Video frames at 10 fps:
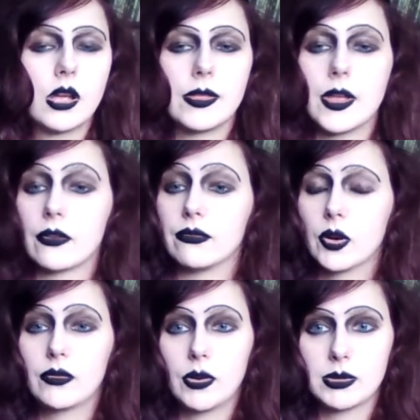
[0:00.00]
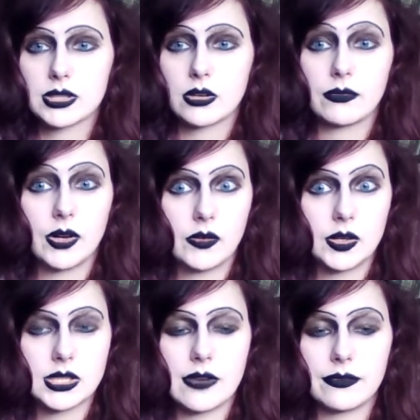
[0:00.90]
They are very, very muscular, very,
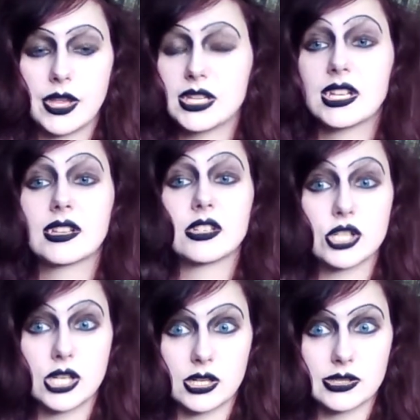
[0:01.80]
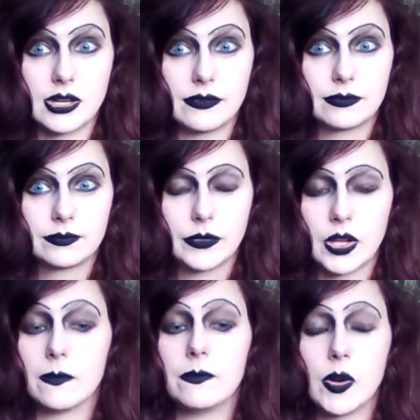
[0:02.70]
very tough. They can kick the shit out of stuff.
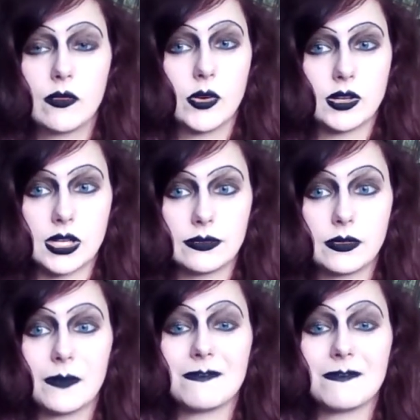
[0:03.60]
They're very, very tough.